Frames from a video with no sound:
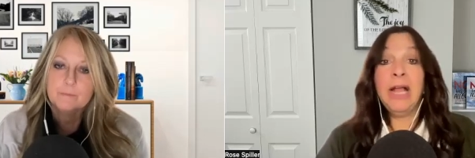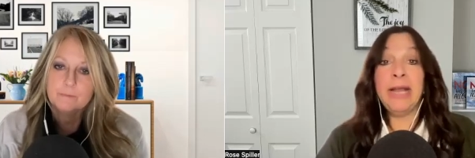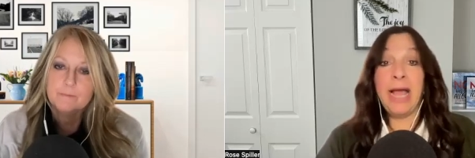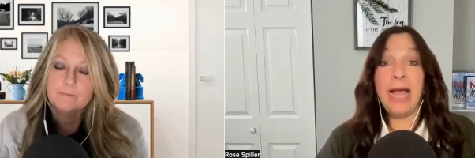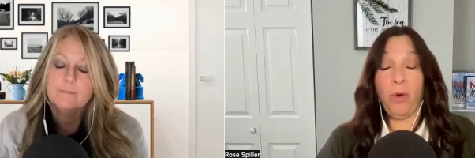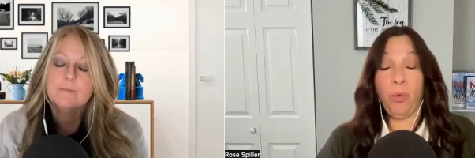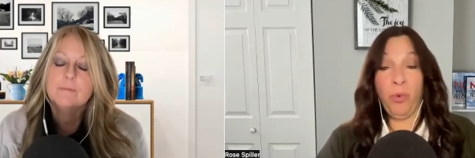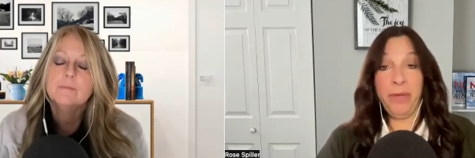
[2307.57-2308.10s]

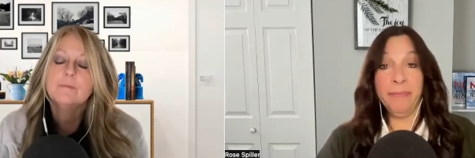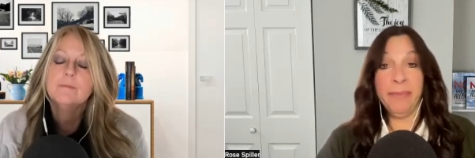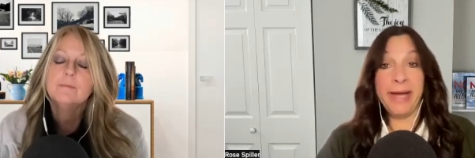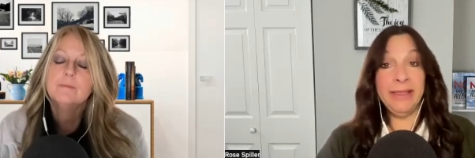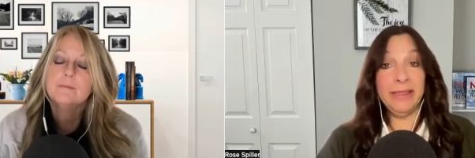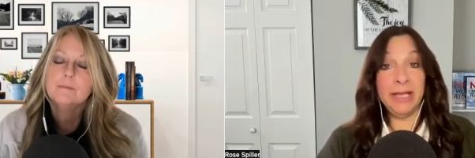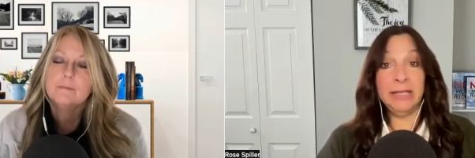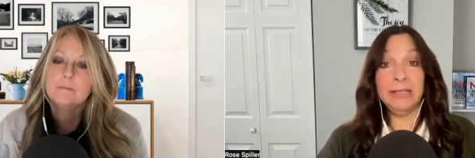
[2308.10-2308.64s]
Speaker 1: Now, we
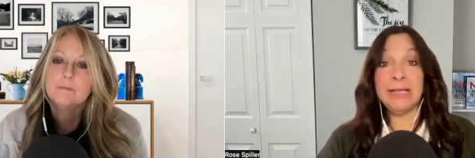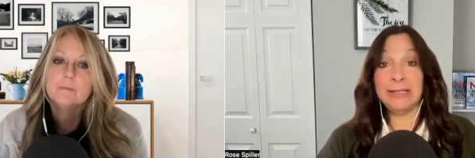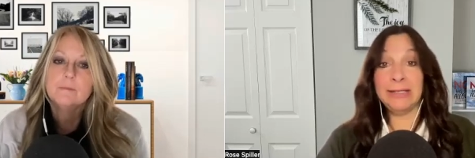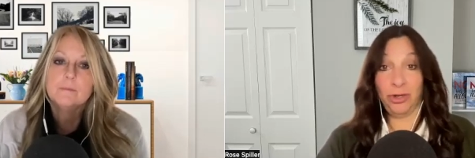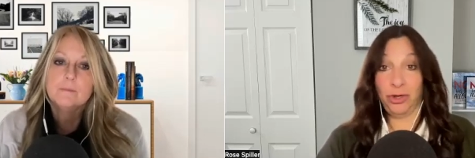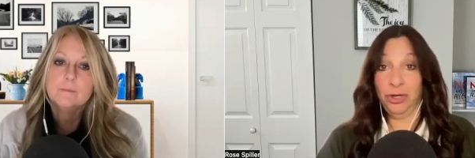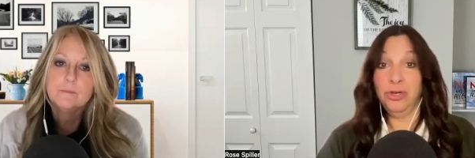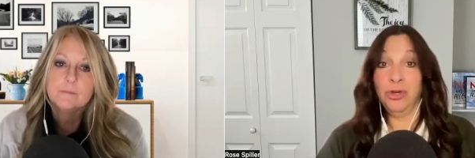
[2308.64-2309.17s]
might think
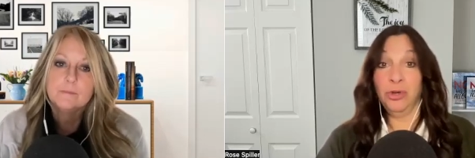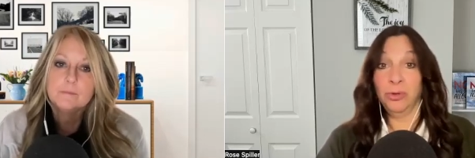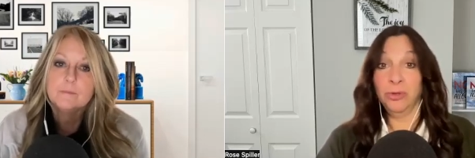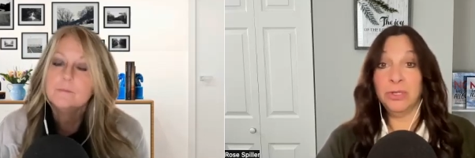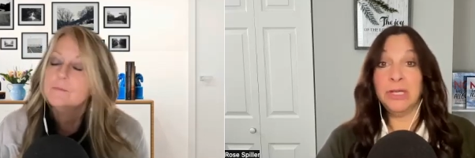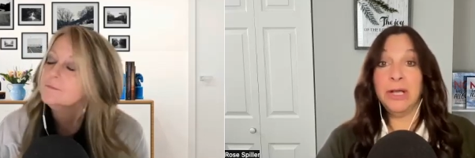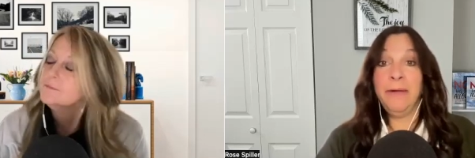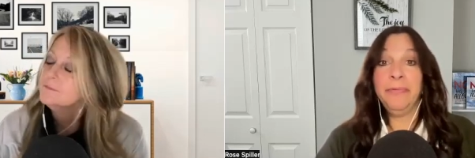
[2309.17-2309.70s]
that's good
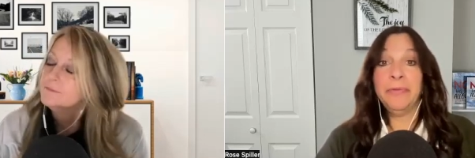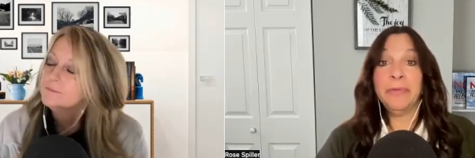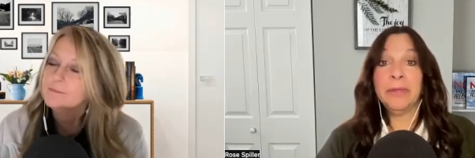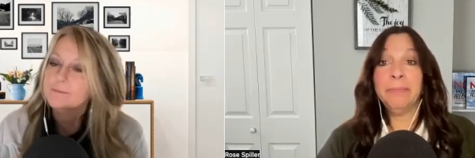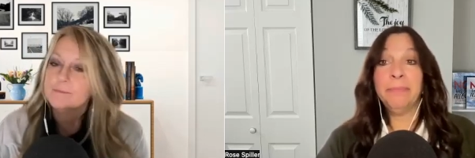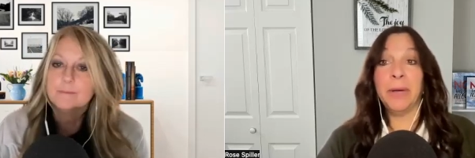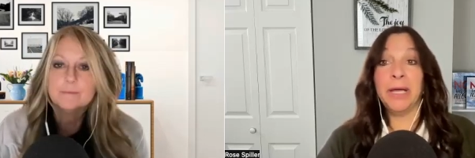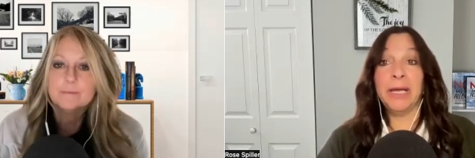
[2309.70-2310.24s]
news,
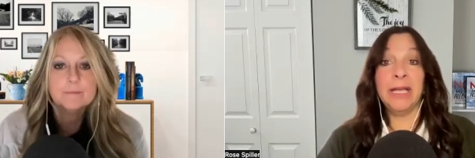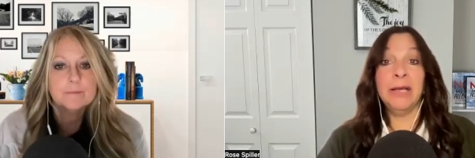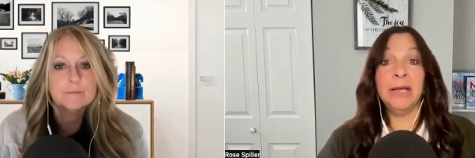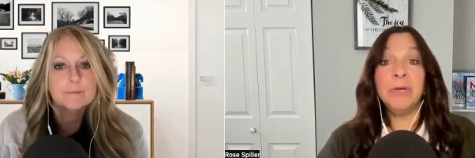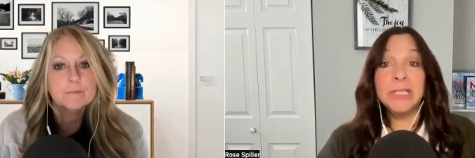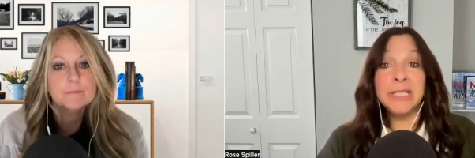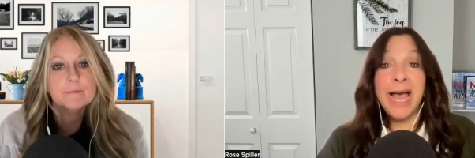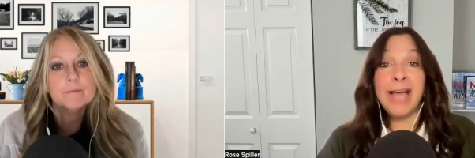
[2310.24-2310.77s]
but it
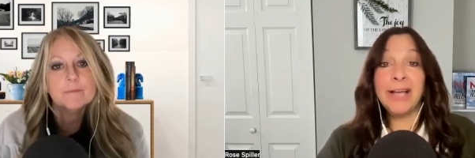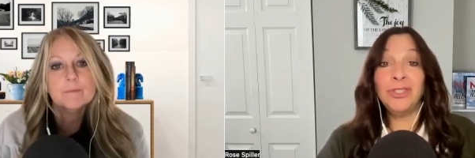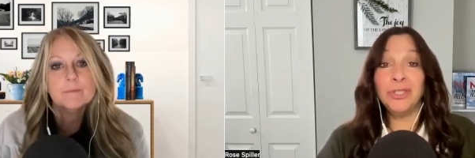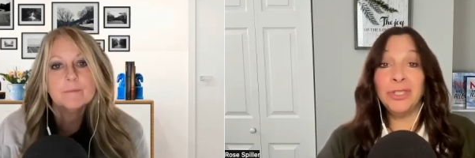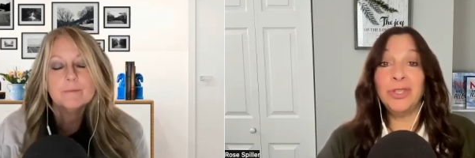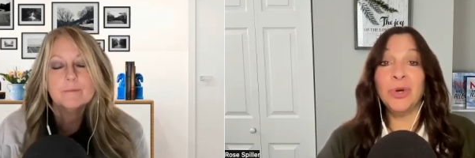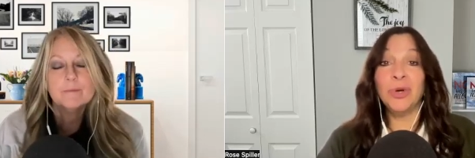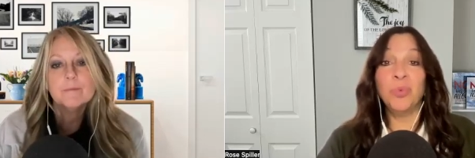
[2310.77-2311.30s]
was actually the